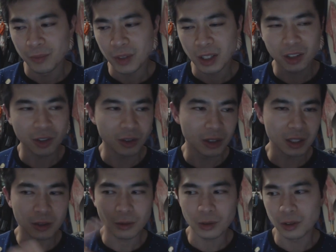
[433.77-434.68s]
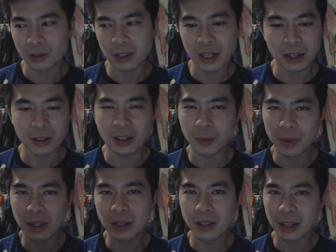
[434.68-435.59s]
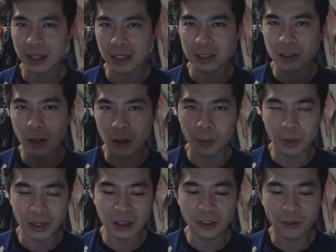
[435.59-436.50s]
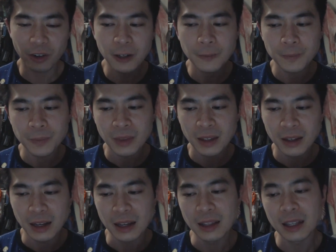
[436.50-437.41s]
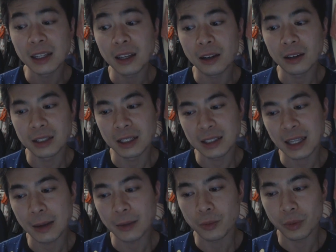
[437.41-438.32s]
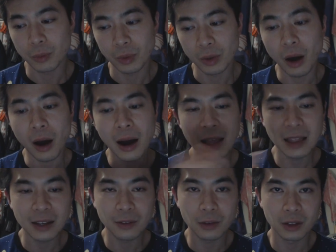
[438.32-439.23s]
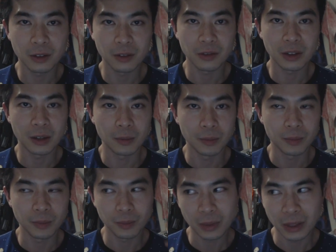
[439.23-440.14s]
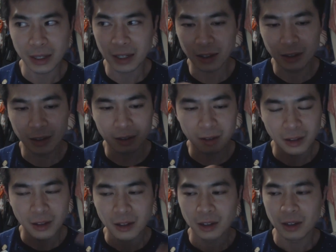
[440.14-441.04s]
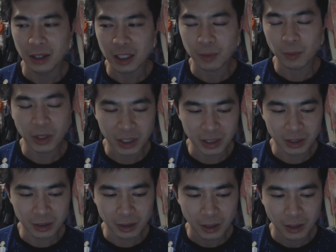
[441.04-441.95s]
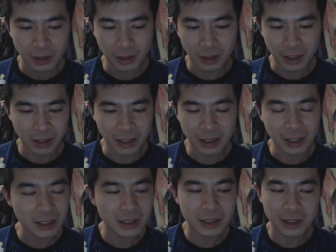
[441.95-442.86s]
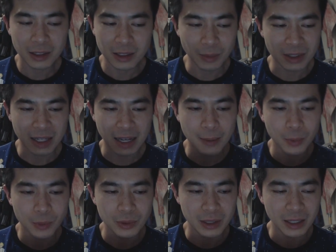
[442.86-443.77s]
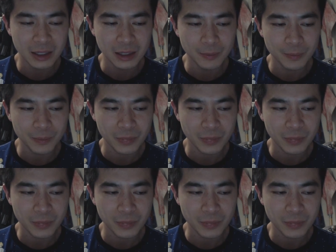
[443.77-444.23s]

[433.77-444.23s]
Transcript: you can shoot this or shoot that, you know what I mean? Like it's not completely free. And then he goes, there's games with high level of player expression. Like he lists some examples, and